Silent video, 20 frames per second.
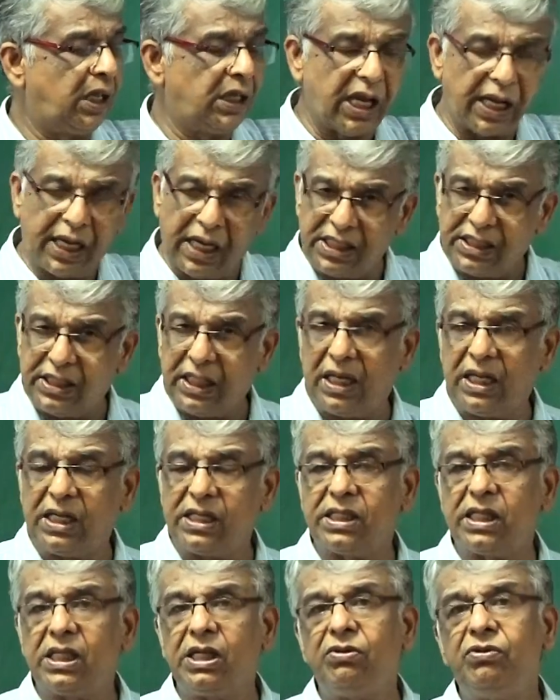legacy
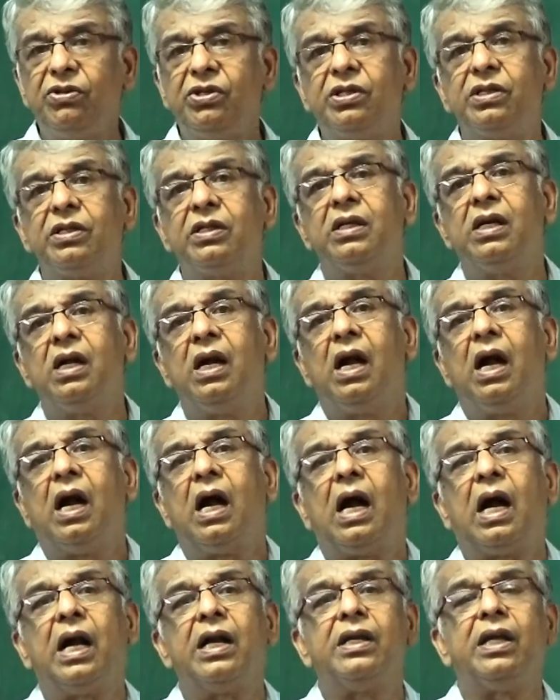received,
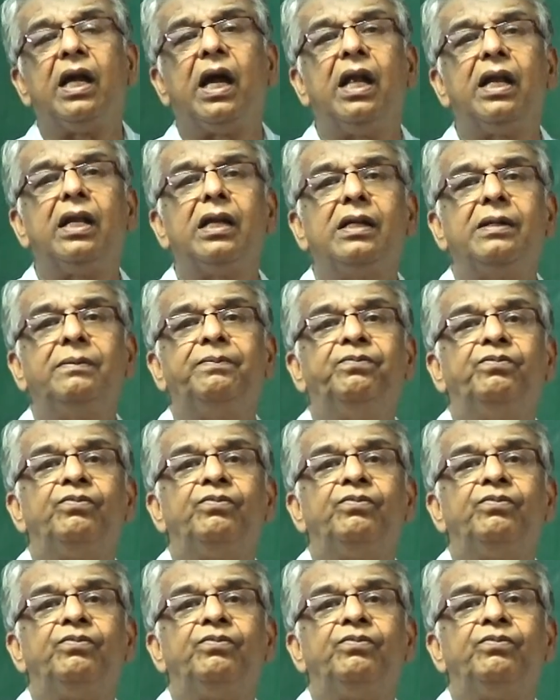and then